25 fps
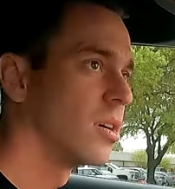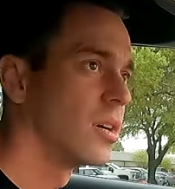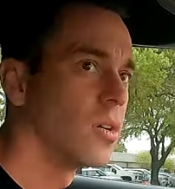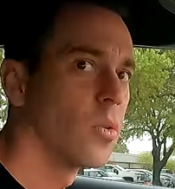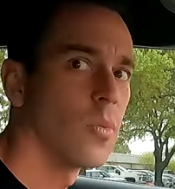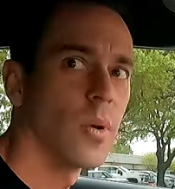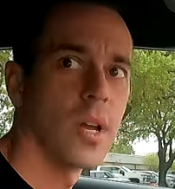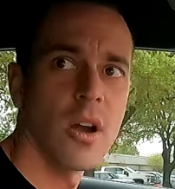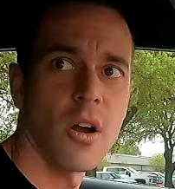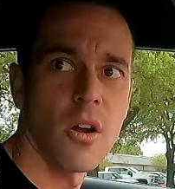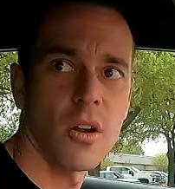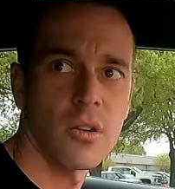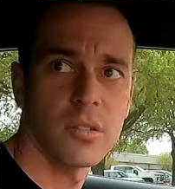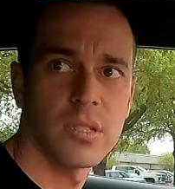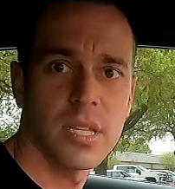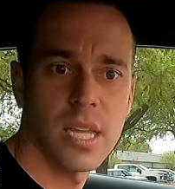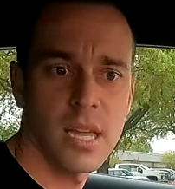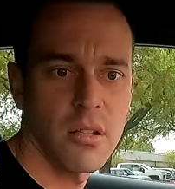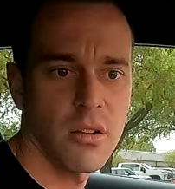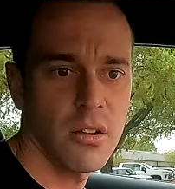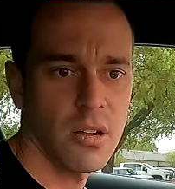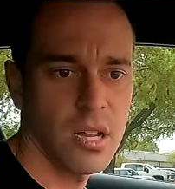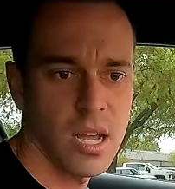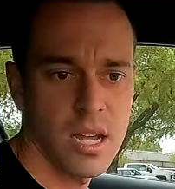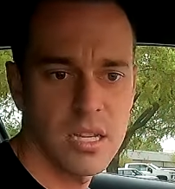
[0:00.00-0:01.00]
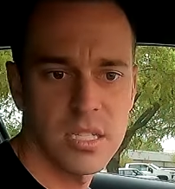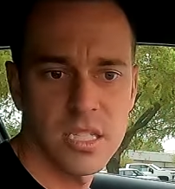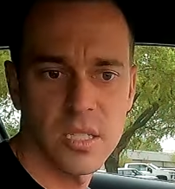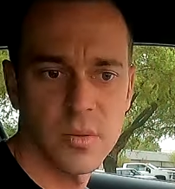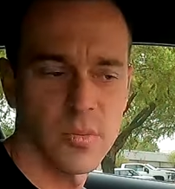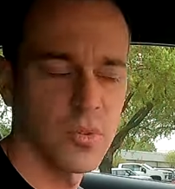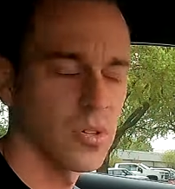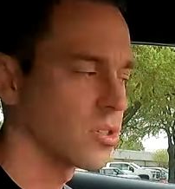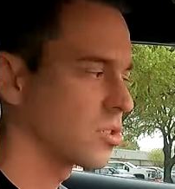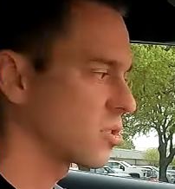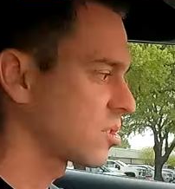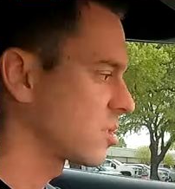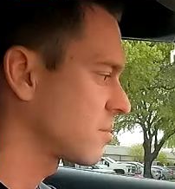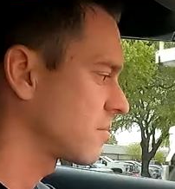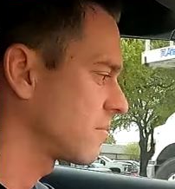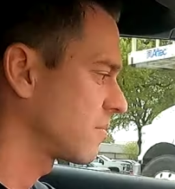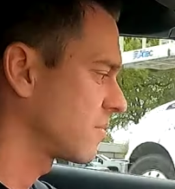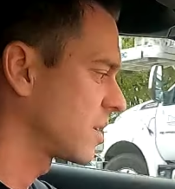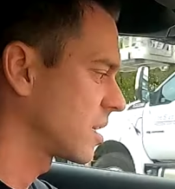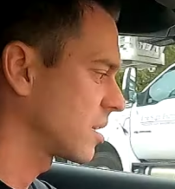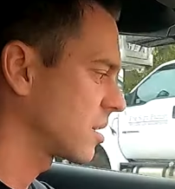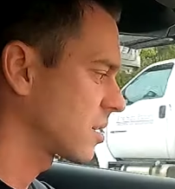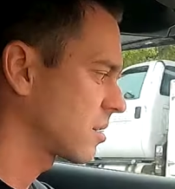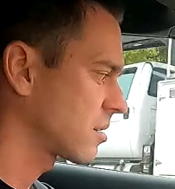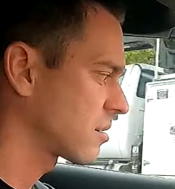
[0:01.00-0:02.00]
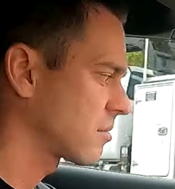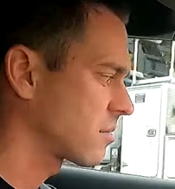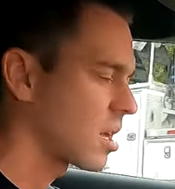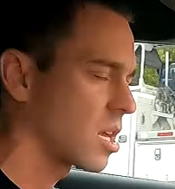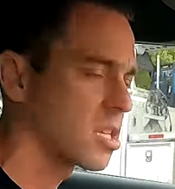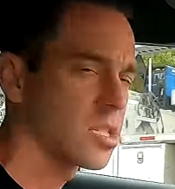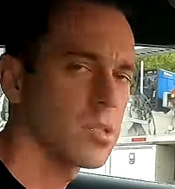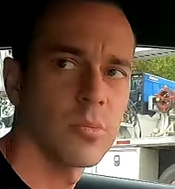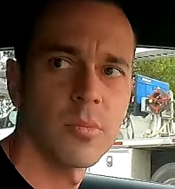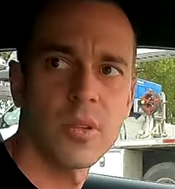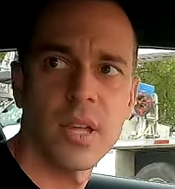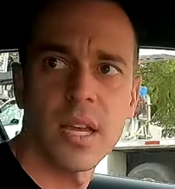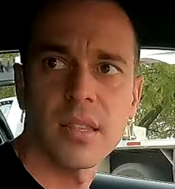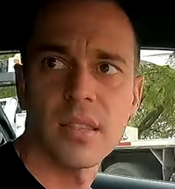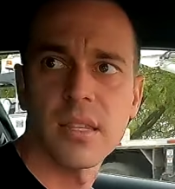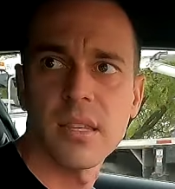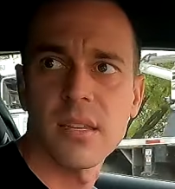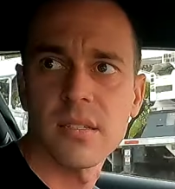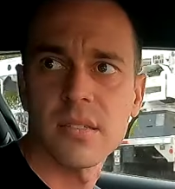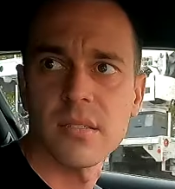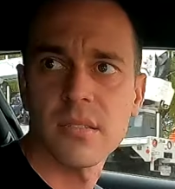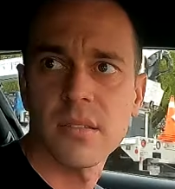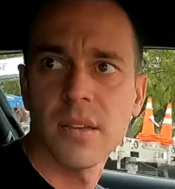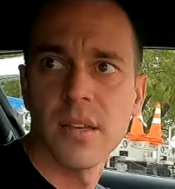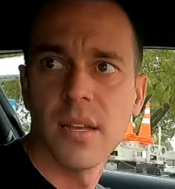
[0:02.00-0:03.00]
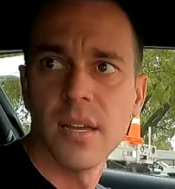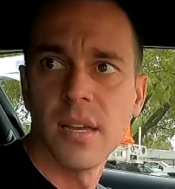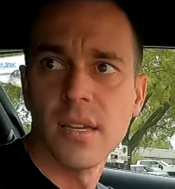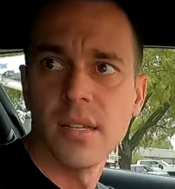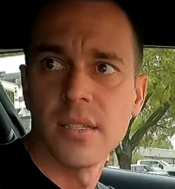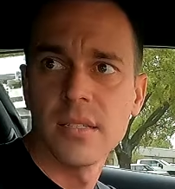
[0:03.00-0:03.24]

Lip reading: we tell our customers, a customer like this,